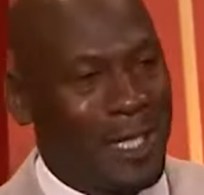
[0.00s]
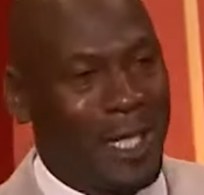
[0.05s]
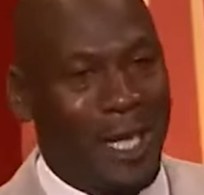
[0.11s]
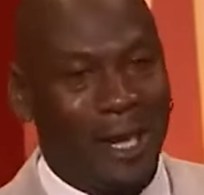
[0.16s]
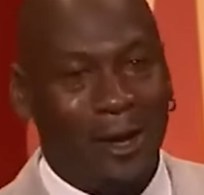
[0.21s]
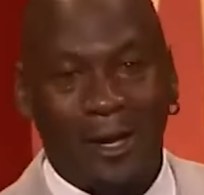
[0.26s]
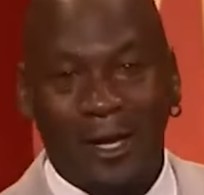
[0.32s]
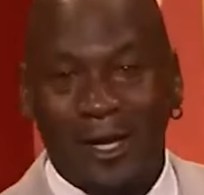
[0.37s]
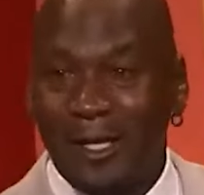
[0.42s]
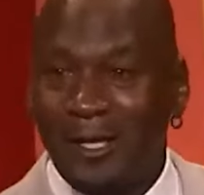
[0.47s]

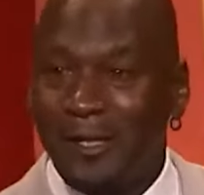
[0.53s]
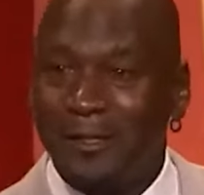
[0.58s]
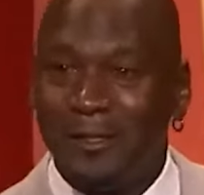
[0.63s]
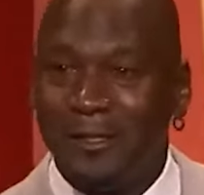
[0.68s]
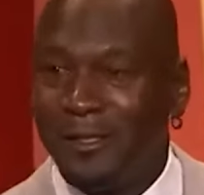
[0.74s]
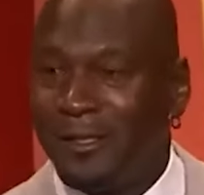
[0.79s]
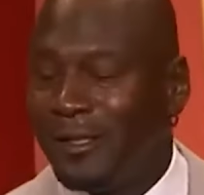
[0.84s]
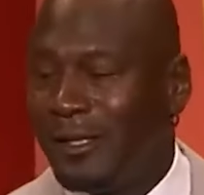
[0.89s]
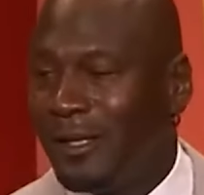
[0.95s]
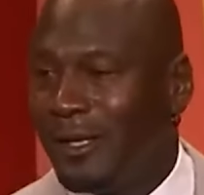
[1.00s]
drive to
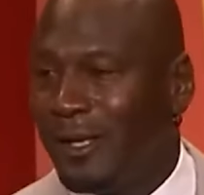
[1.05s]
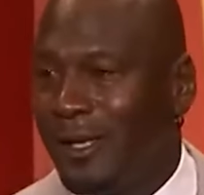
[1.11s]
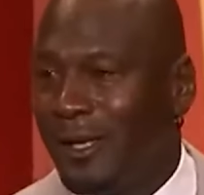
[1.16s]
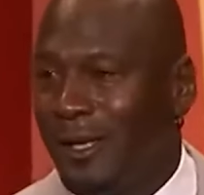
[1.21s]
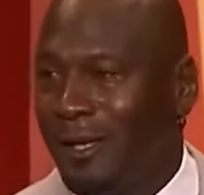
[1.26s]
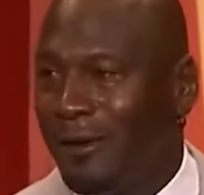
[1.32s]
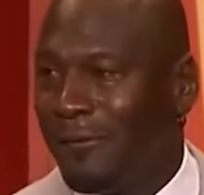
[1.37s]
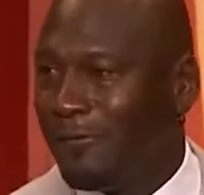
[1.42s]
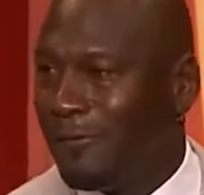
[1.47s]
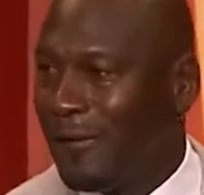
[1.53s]
succeed
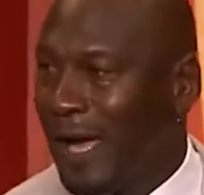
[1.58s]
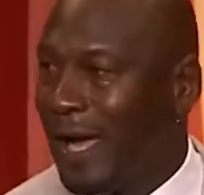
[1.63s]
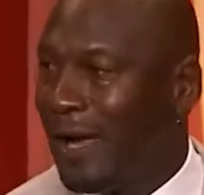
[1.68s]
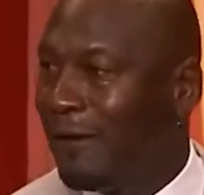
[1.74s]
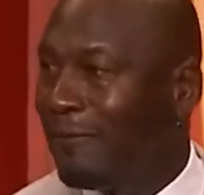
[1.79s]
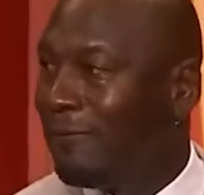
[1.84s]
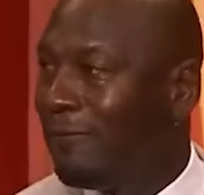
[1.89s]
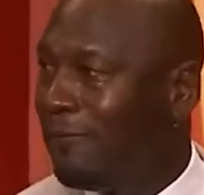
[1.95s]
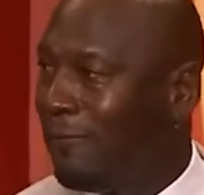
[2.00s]
becoming the stuff of